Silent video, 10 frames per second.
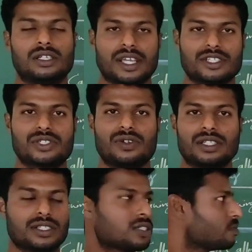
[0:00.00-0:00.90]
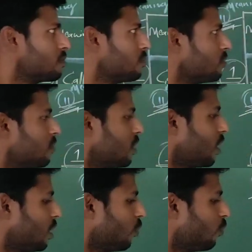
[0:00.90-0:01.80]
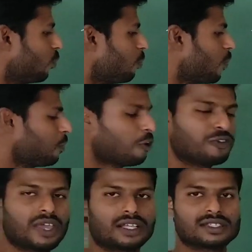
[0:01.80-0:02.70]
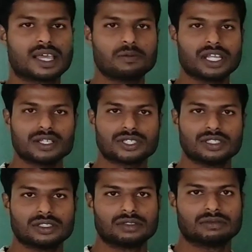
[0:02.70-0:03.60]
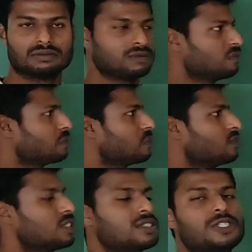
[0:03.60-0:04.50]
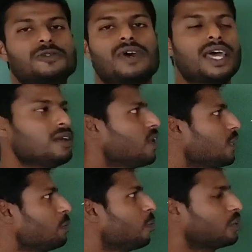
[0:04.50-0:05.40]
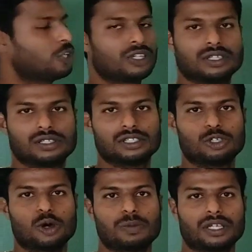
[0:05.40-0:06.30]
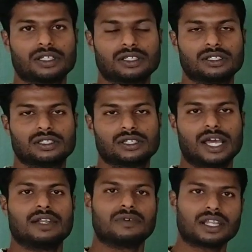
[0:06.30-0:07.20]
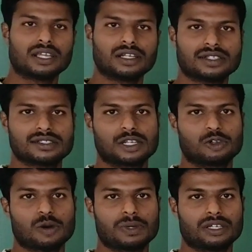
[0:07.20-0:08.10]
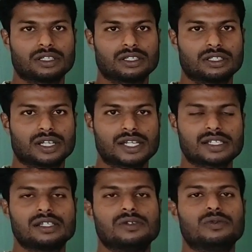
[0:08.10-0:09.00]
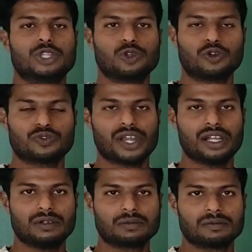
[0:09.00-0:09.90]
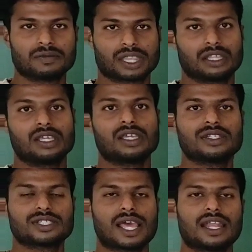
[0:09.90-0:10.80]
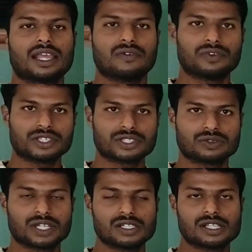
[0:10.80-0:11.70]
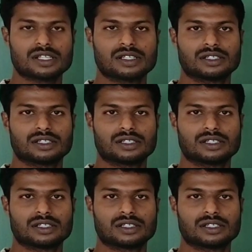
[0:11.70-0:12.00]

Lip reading: Dear students, in the viewpoint of examination, this is very important topic and very interesting topic, right? Without fail, each and every student